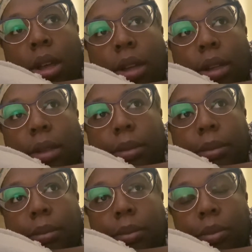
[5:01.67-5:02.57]

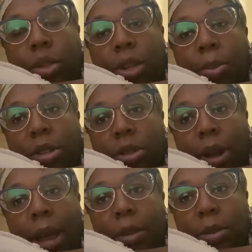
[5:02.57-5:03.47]
Um, she
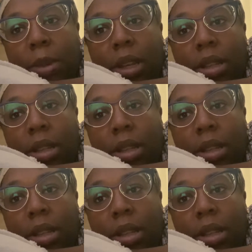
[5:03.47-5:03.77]
prescribed me a